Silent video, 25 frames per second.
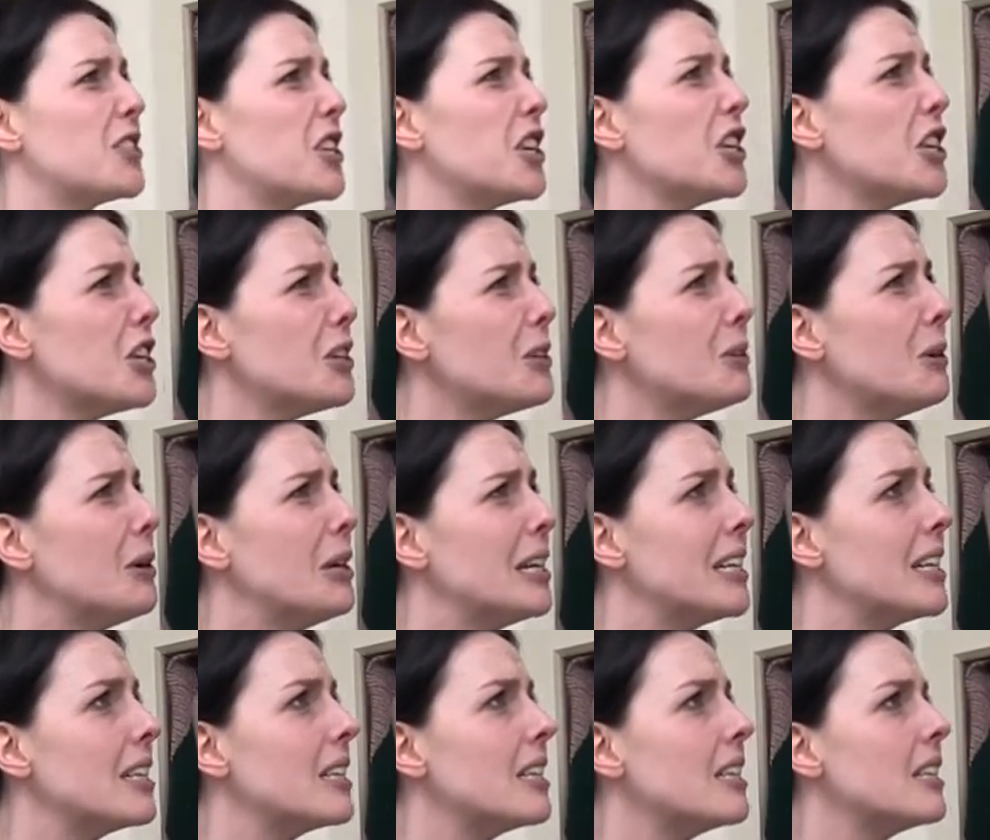to you?
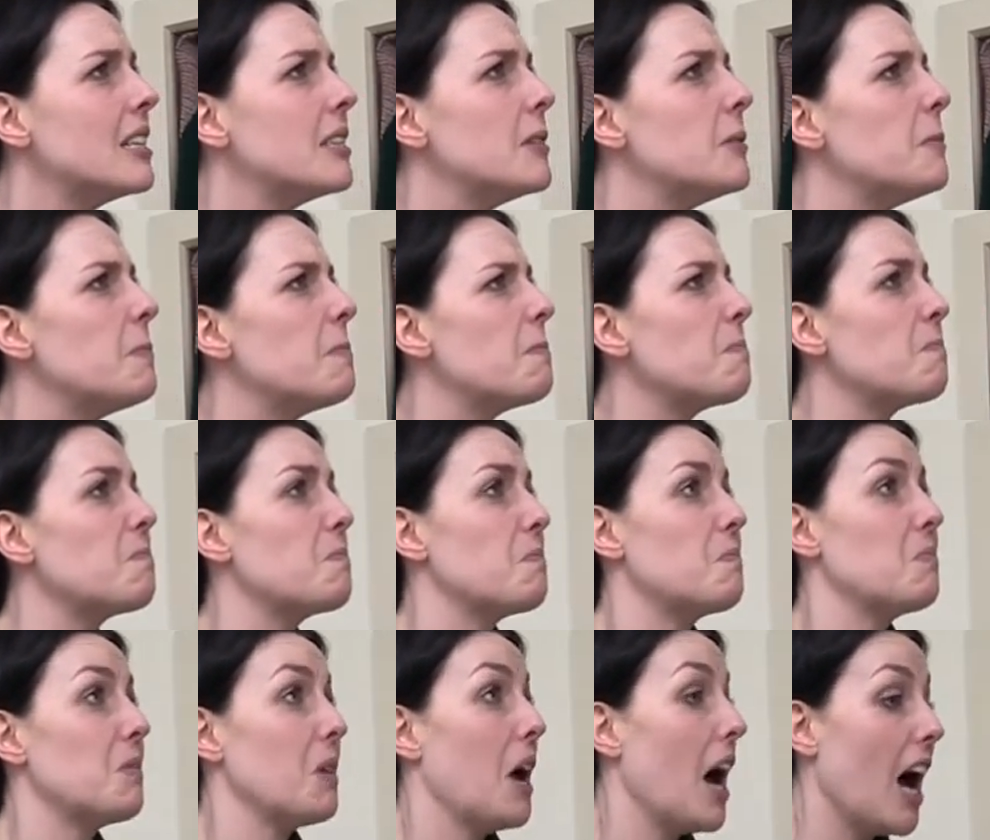
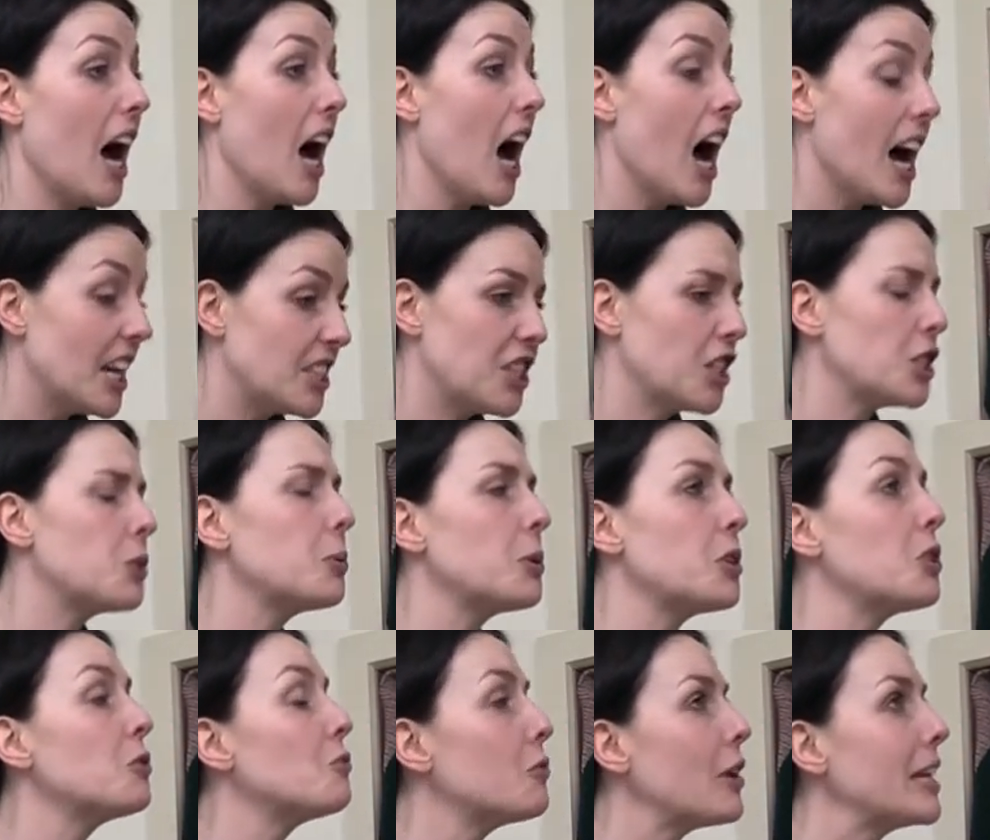I just
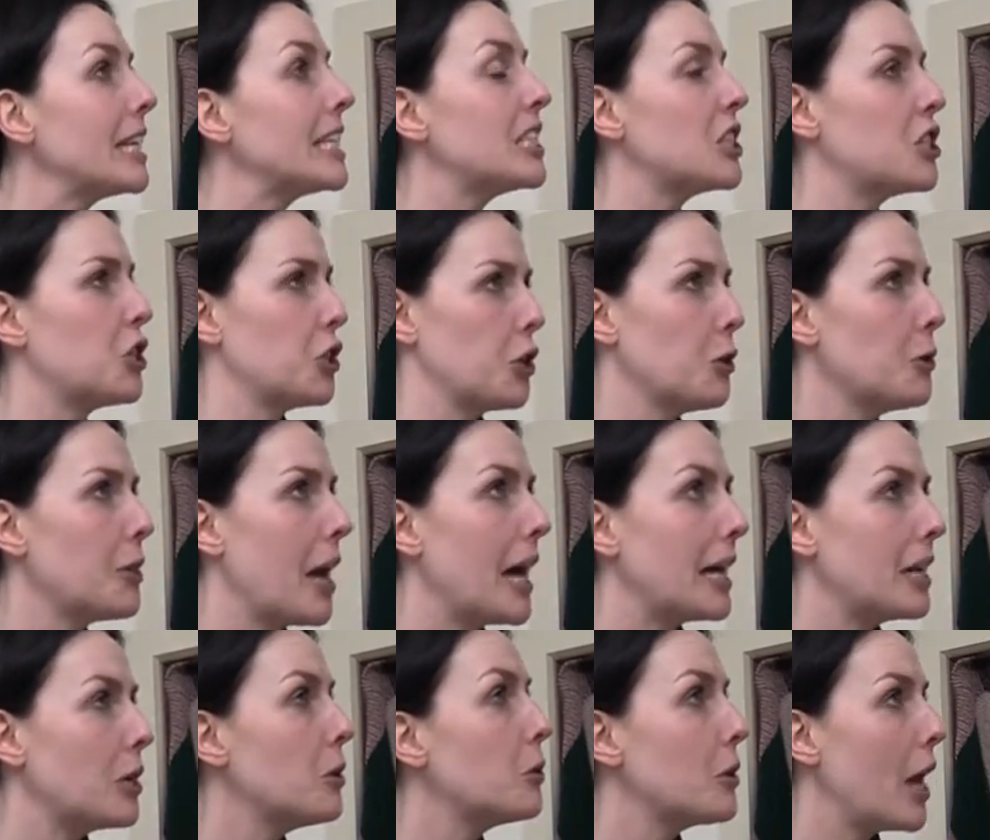wasn't ready to do
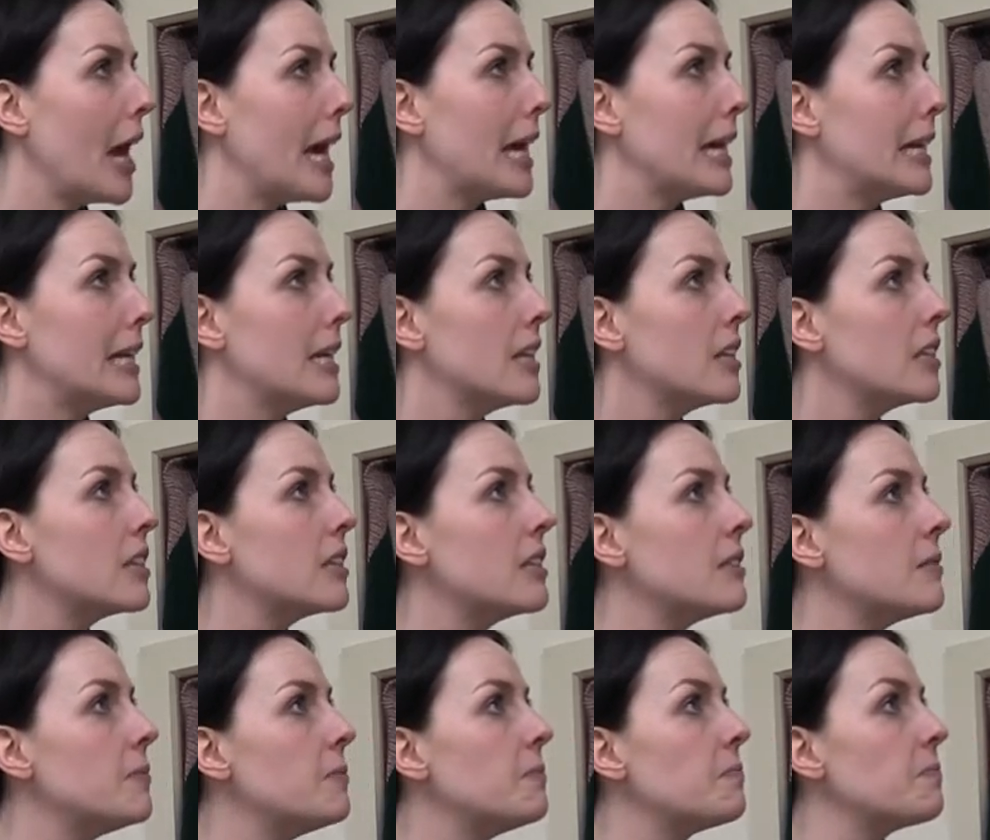that, okay?
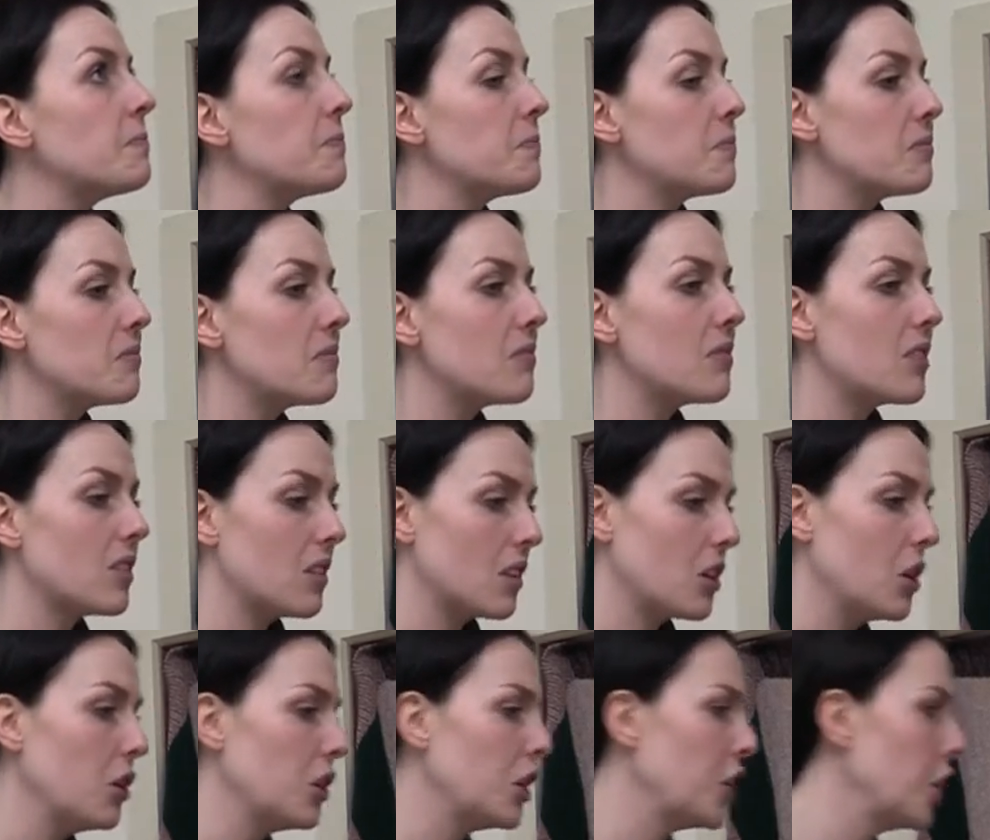
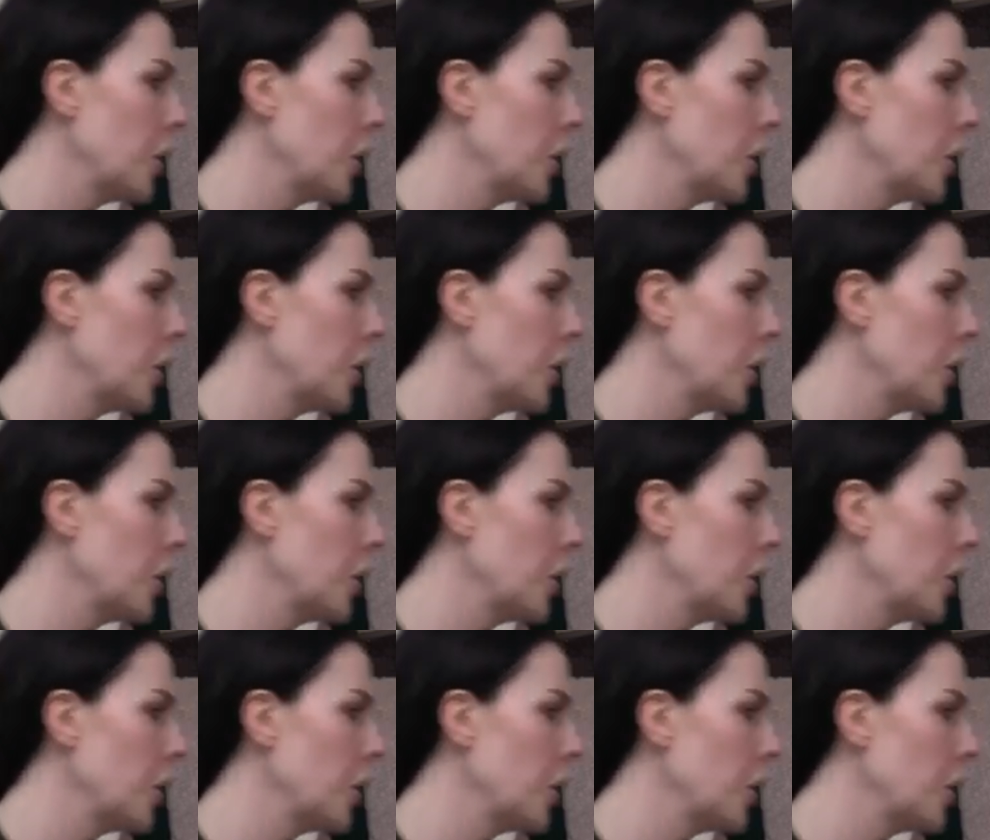Could